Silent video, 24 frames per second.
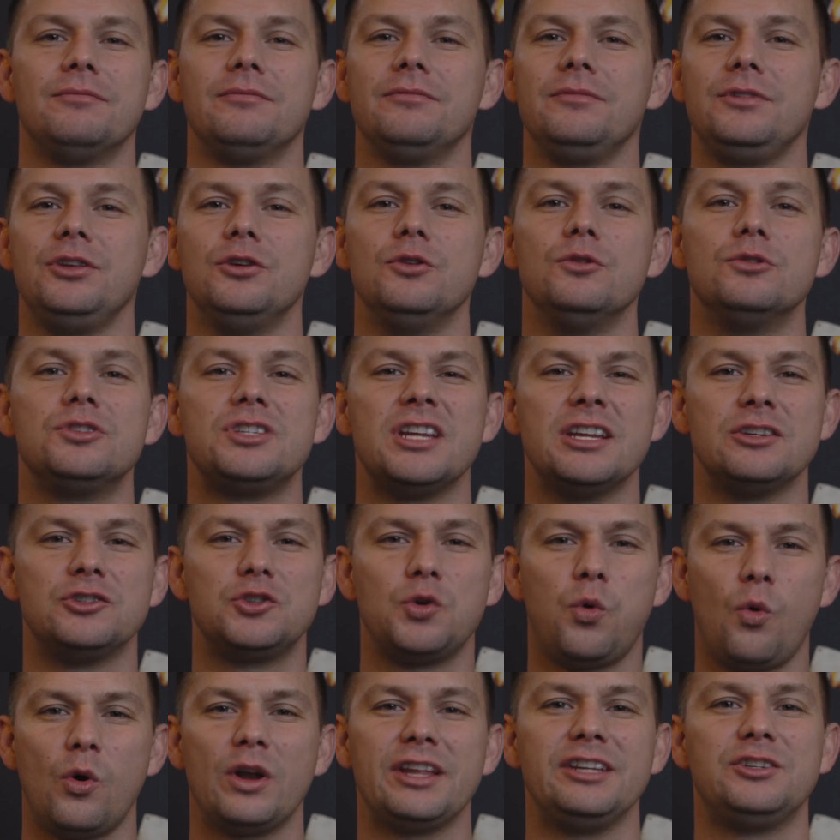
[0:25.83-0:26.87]
used in
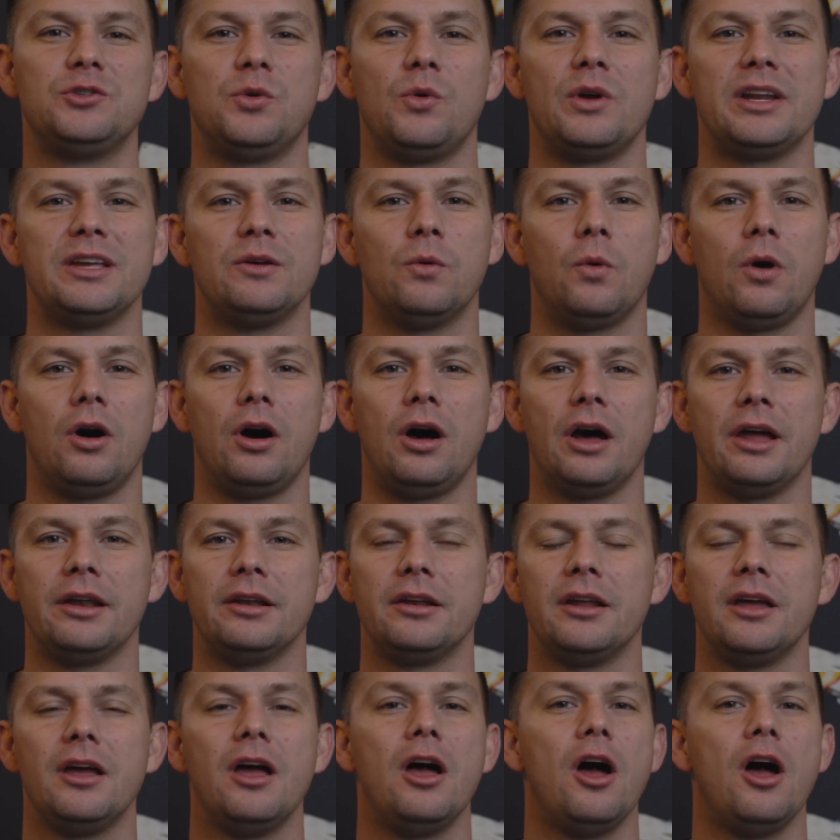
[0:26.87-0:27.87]
2021.